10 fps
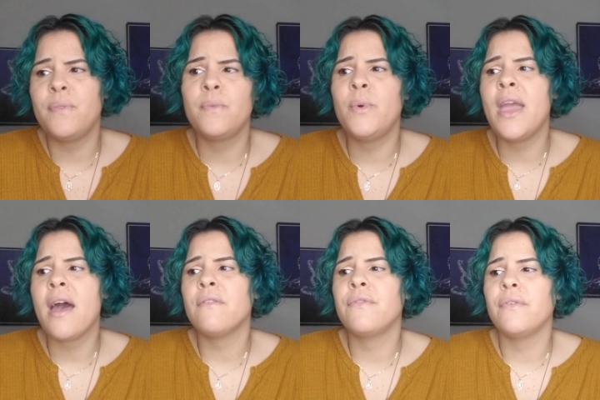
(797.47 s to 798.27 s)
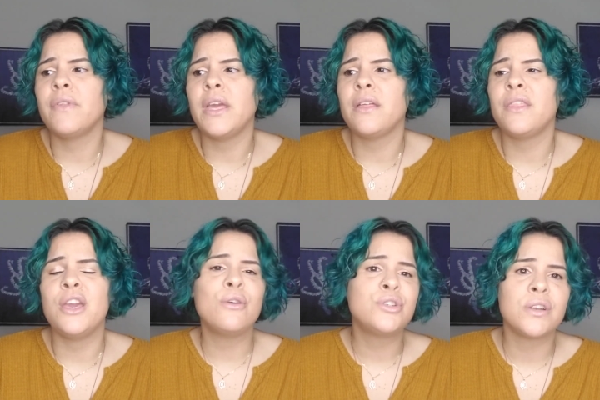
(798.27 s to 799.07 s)
We have, like, the
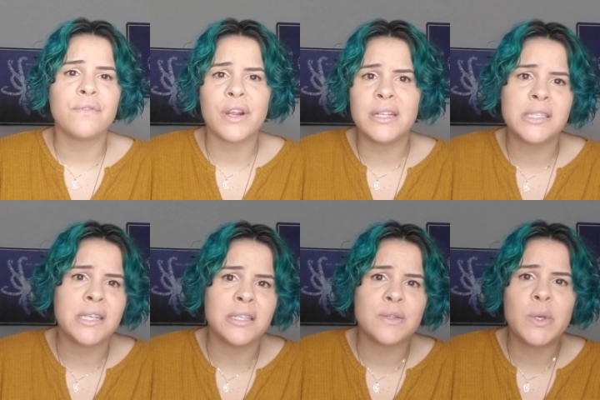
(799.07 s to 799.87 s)
ocean, for instance.